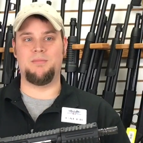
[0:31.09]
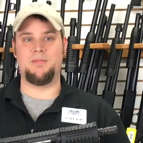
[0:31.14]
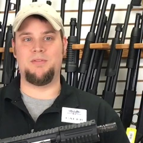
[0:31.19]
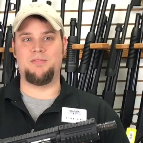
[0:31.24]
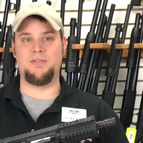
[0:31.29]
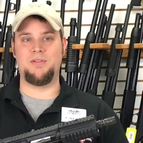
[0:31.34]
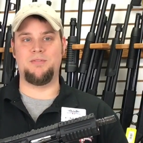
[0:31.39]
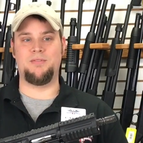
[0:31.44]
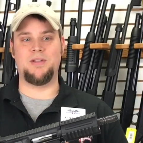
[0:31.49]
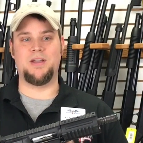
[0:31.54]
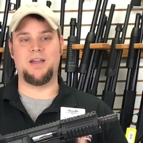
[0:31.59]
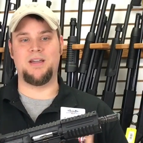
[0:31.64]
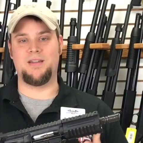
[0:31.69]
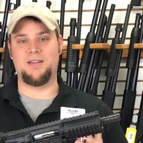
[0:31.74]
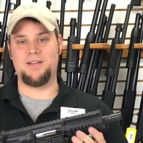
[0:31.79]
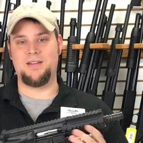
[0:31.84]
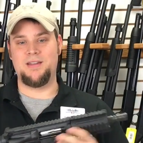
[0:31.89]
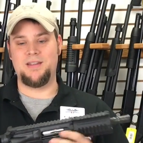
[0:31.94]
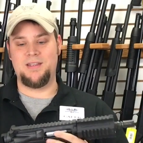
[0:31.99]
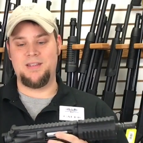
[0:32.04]
If you've
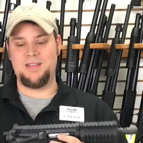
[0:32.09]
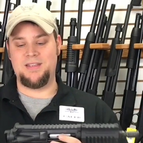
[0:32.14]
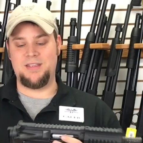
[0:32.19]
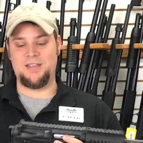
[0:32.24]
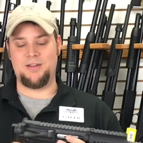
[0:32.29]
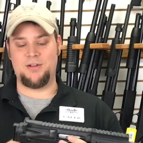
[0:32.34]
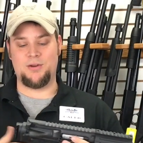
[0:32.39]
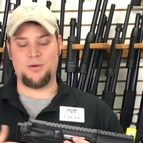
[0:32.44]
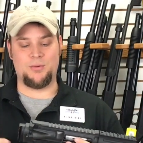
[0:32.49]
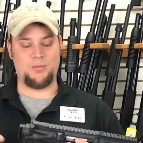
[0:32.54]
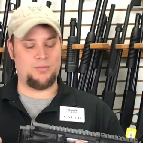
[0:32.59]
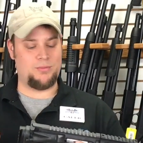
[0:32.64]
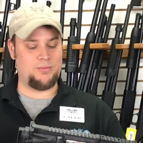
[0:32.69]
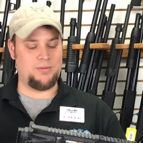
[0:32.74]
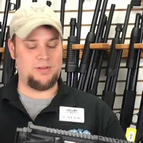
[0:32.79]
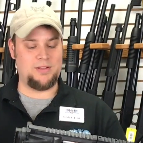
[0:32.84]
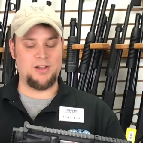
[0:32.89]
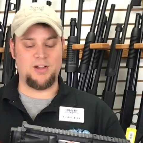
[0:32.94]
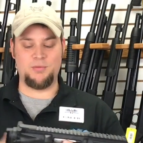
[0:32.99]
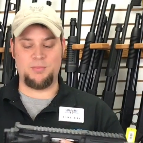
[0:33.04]
got, you know,
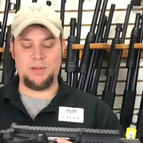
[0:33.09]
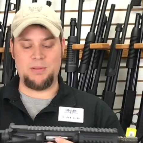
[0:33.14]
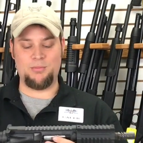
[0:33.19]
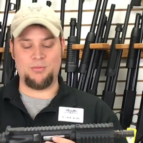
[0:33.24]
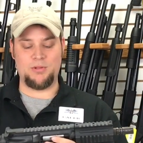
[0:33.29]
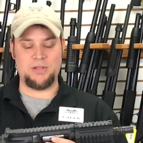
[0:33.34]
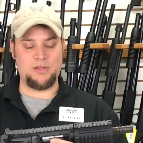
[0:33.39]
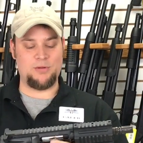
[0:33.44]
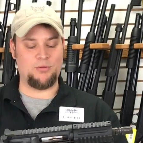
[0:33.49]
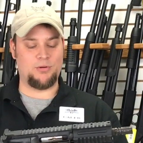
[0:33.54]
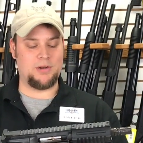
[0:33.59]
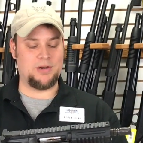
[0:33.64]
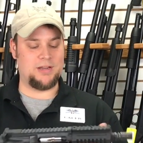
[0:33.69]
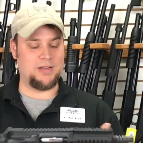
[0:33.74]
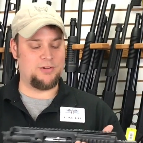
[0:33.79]
young people that you want